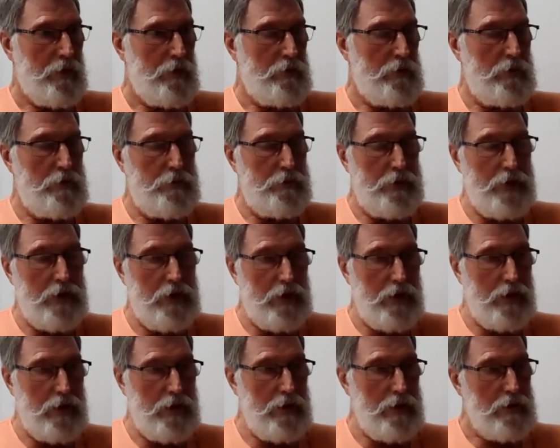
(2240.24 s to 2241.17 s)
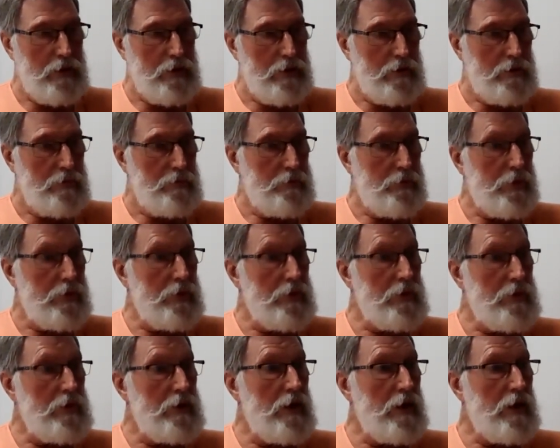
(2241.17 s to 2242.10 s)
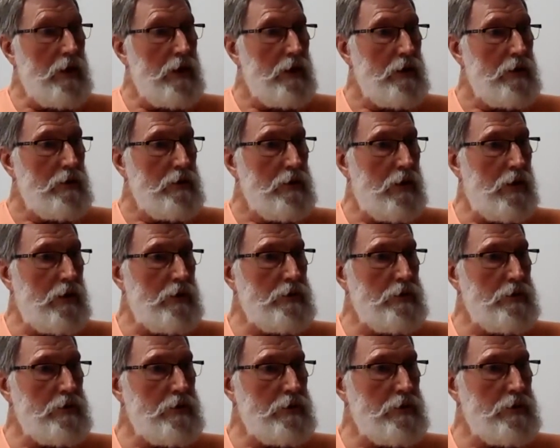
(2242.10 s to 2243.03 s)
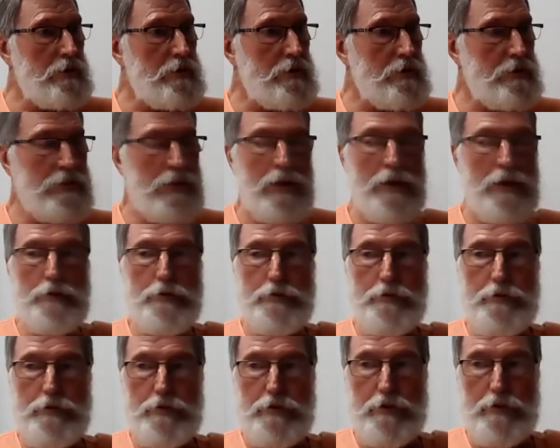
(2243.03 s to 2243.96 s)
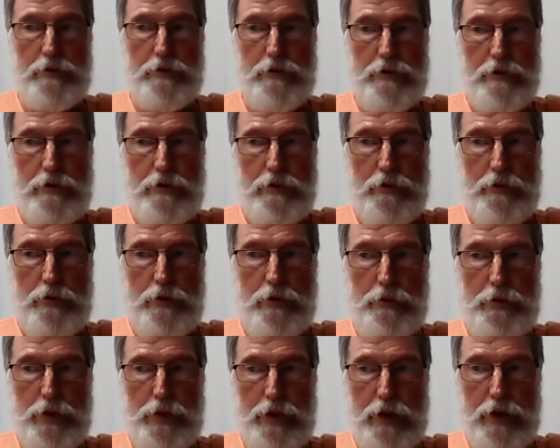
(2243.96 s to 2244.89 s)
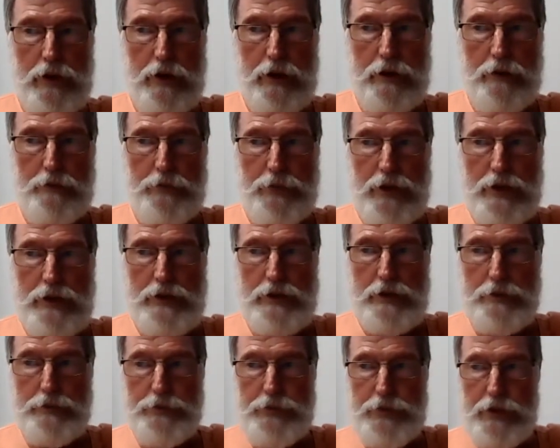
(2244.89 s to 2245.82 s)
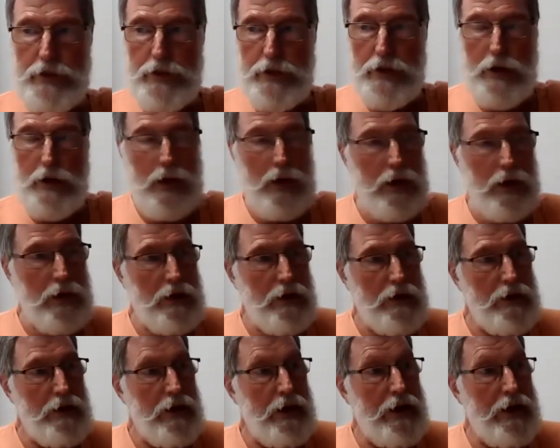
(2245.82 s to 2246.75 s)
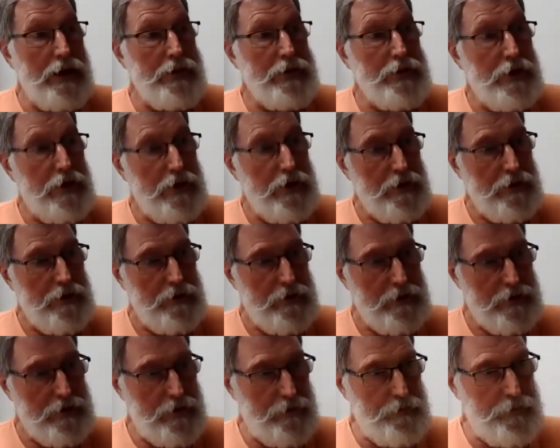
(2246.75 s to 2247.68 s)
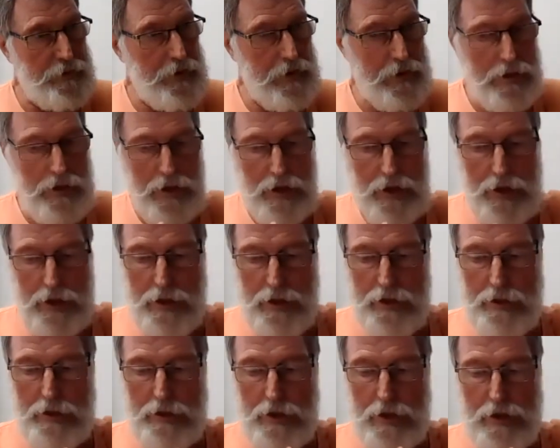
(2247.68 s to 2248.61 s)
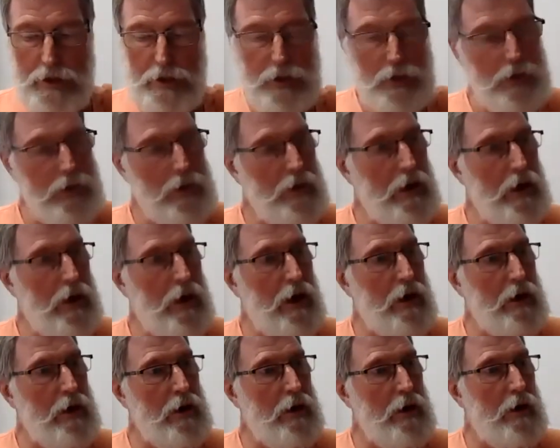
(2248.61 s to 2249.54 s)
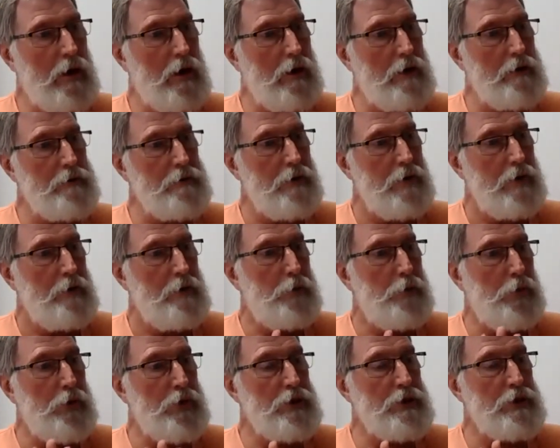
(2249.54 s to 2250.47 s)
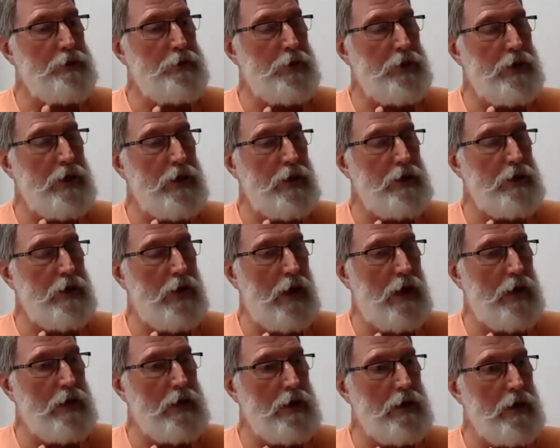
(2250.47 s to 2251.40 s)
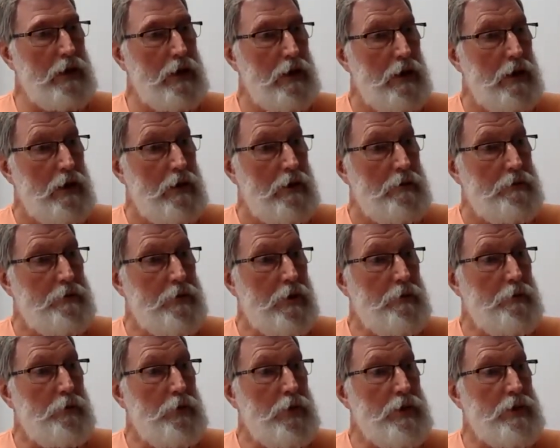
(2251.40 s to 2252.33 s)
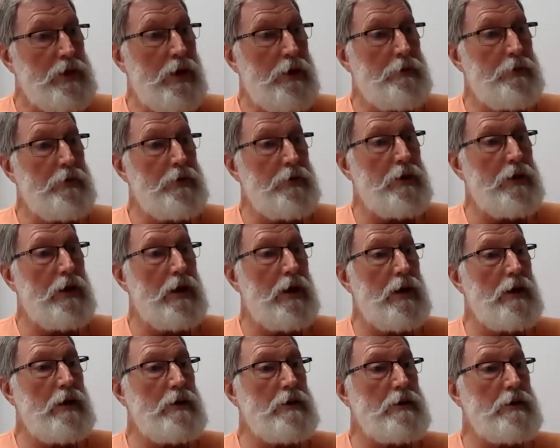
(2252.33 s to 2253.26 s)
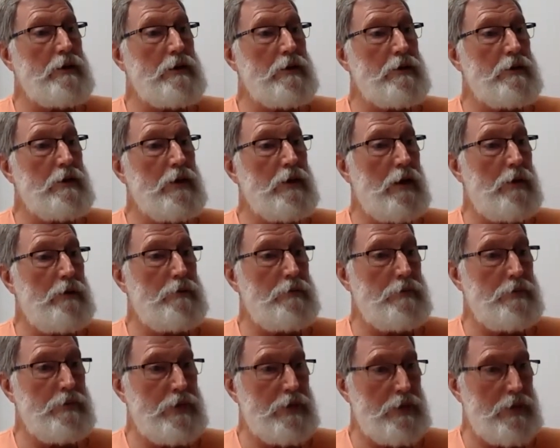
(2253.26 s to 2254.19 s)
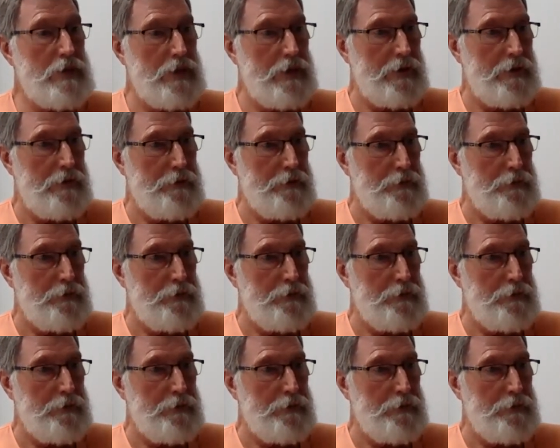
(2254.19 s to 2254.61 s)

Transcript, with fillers: will be Pragna, consciousness itself, will be something like nature, something like that area of poised potentiality from which everything else comes.